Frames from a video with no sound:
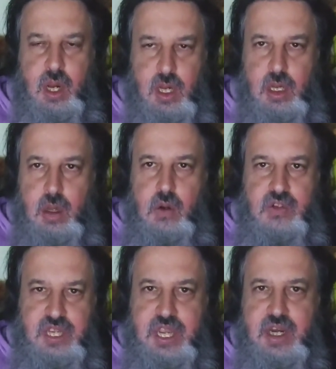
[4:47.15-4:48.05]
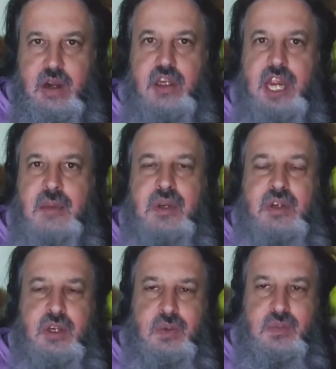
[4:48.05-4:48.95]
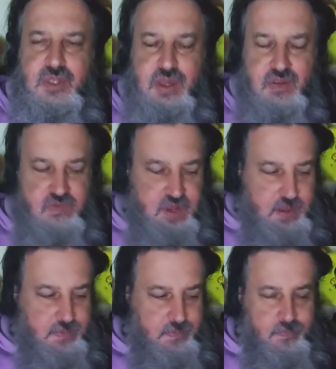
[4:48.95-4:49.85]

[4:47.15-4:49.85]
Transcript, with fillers: closing in our time in terms of uh,